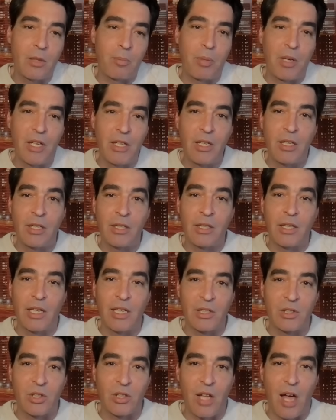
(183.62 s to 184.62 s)
opinion
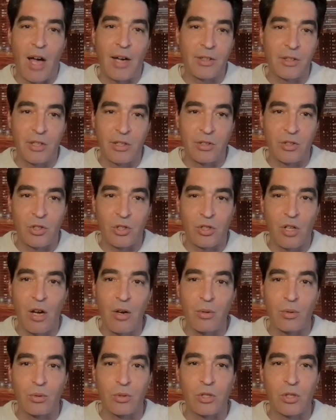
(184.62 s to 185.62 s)
is locked in
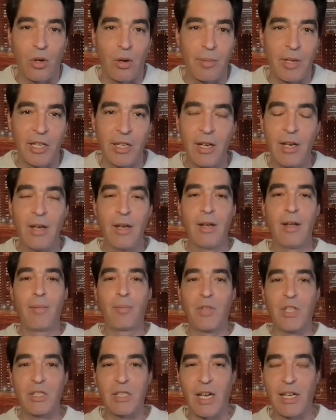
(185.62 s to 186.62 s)
stone. So, I mean,
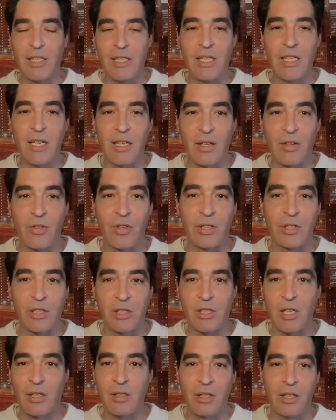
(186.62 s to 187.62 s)
this idea that
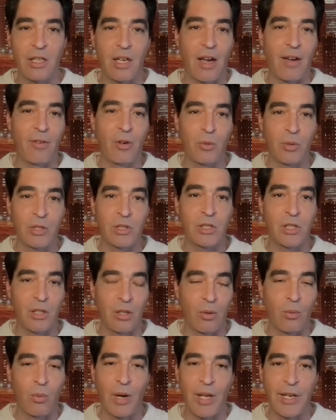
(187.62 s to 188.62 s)
suddenly everyone's going
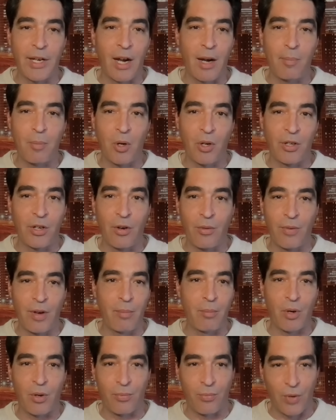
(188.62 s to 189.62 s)
to wake up on
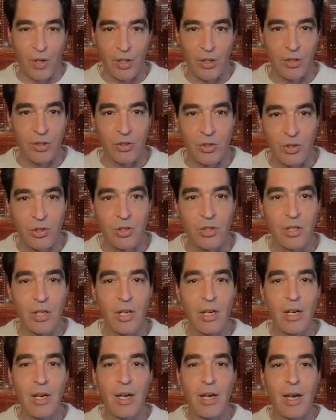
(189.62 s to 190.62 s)
November 1st
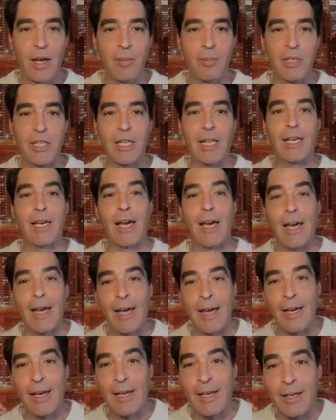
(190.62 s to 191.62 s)
and be like,
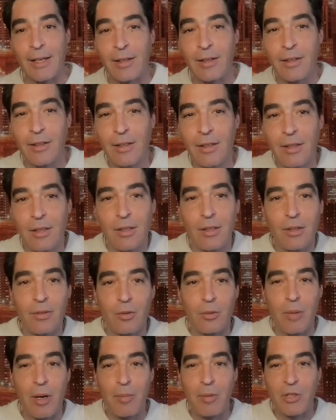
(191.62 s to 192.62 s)
hey,
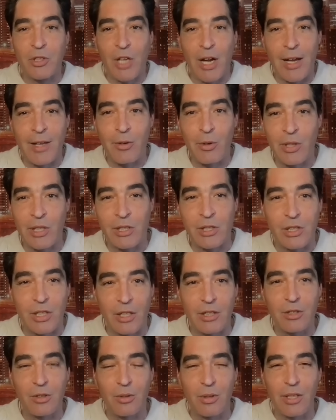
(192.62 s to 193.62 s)
remember January
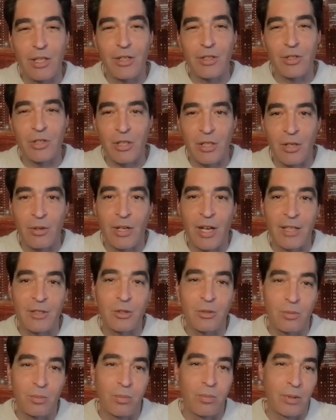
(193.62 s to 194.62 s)
6th 3 years ago?
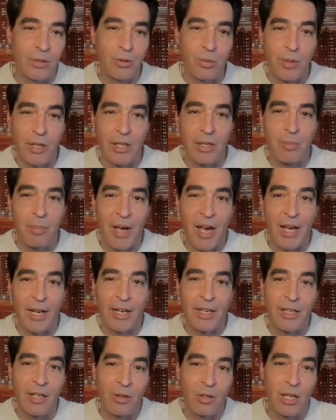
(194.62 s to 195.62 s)
That's what's really bad.
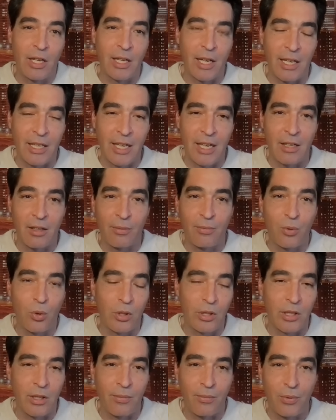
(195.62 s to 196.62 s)
I know, I can't
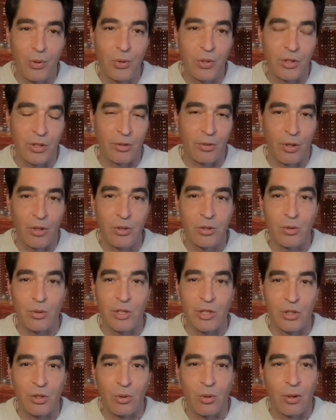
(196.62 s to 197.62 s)
afford any food at the
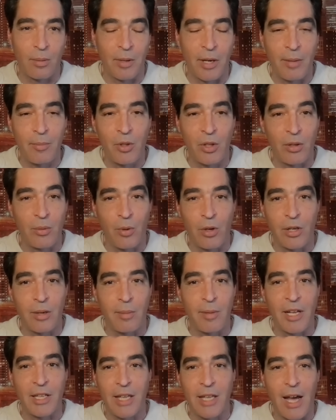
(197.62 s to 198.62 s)
grocery store, but I'm really worried
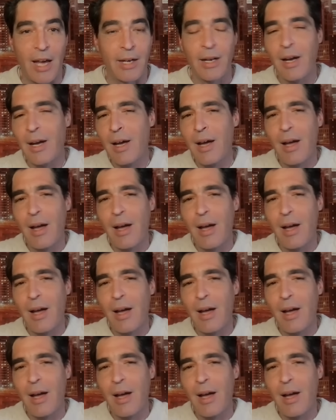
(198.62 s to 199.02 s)
about that.